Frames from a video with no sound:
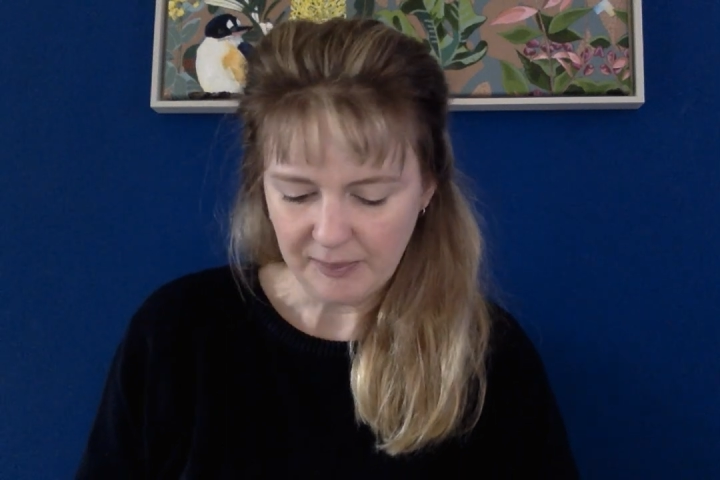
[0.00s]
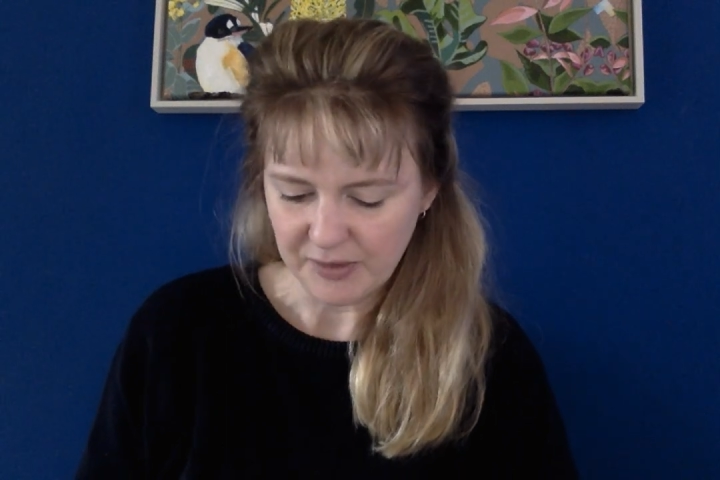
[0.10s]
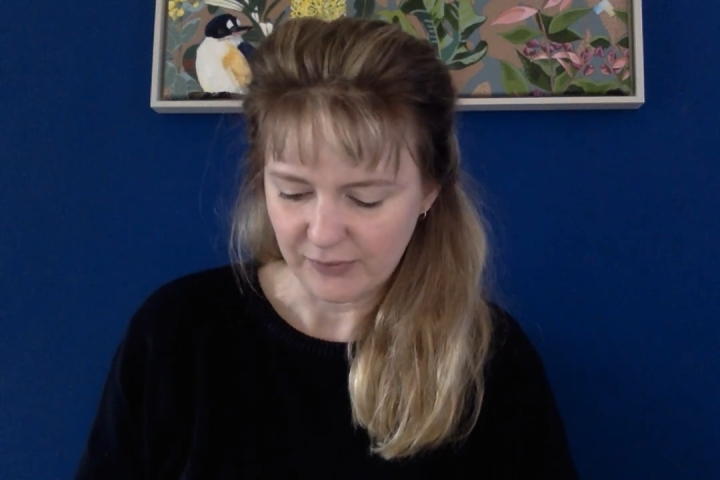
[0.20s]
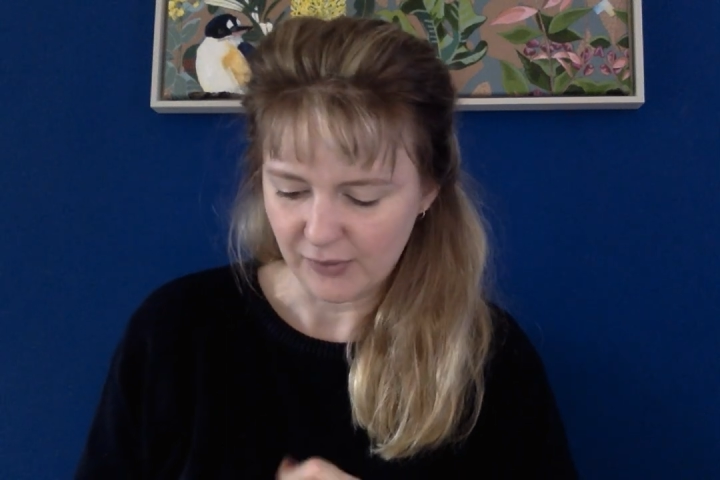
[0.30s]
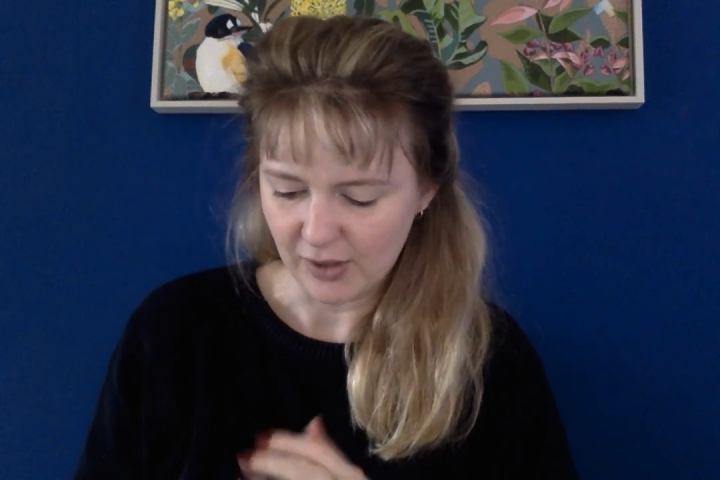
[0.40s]

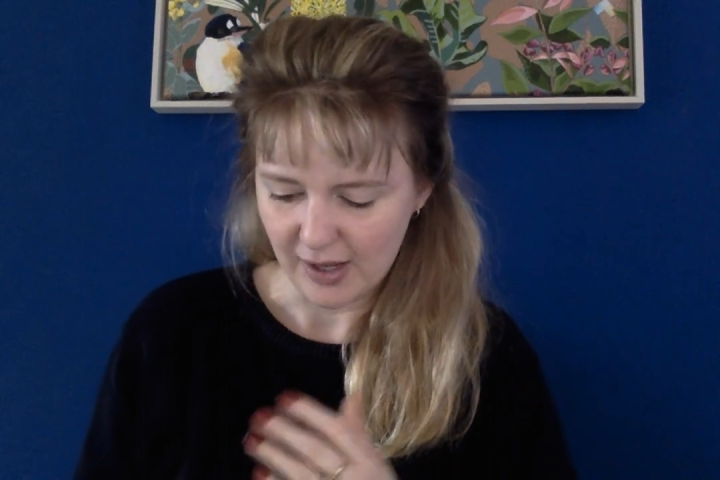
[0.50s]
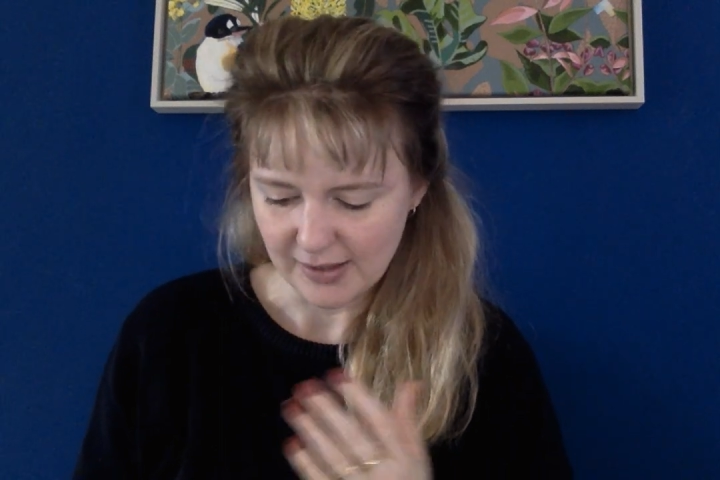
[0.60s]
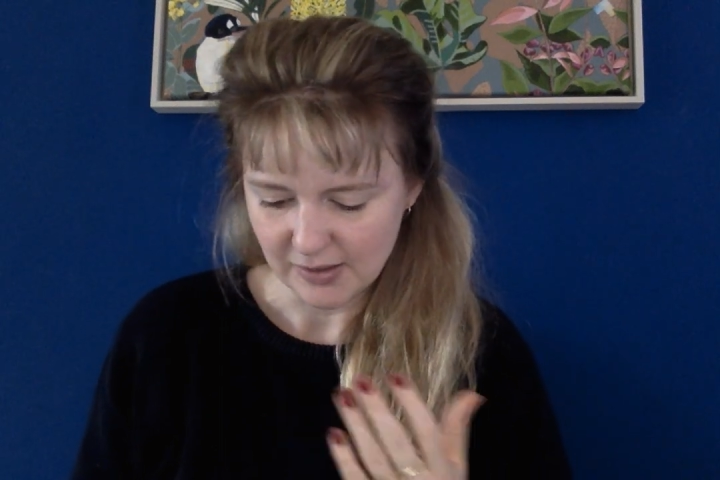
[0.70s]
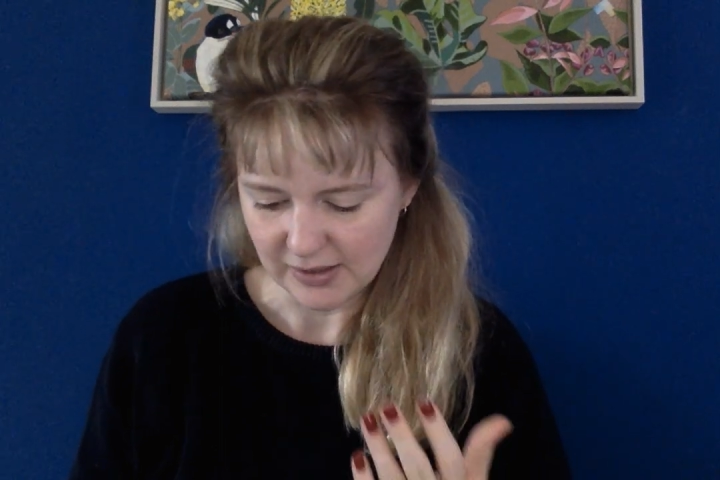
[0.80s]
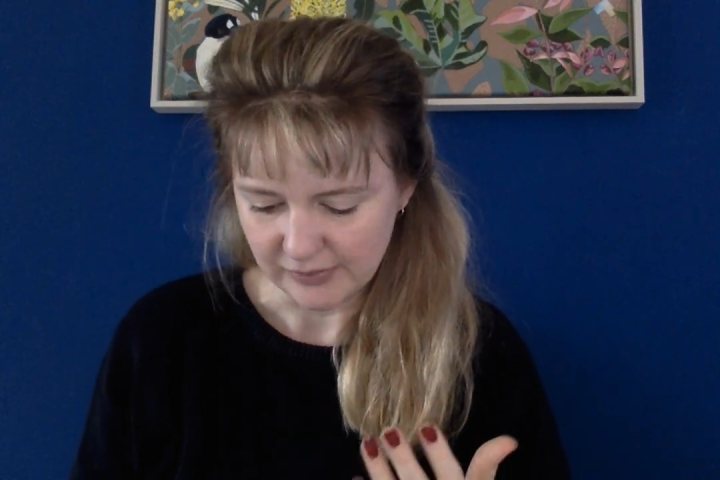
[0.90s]
different
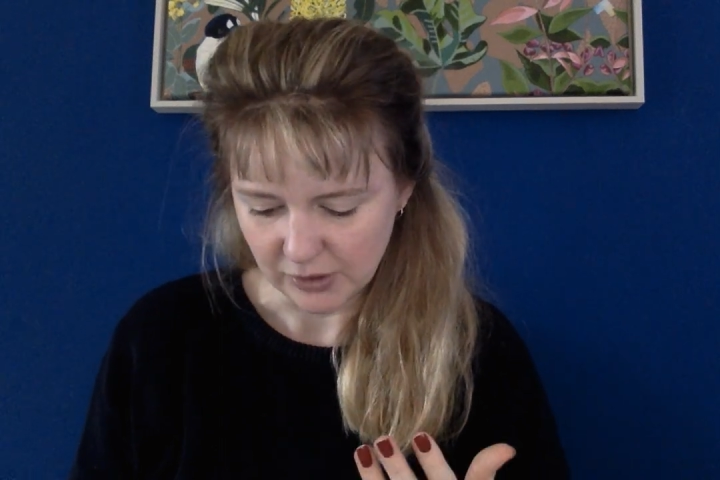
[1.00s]
contents